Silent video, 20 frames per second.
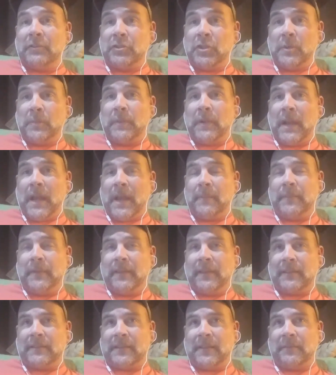Super happy,
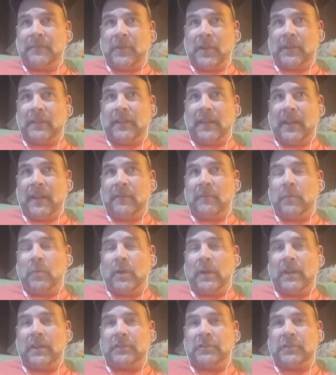except for I did have
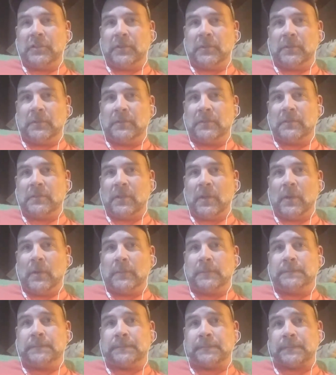one issue.
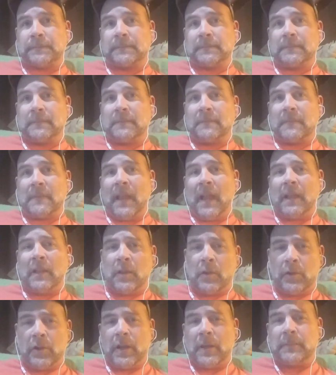So I
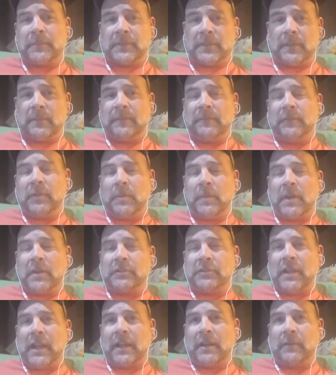loaded up some Full Metal
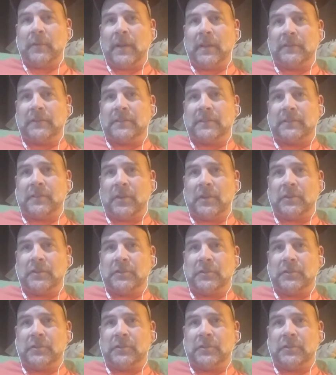Jacket rounds, started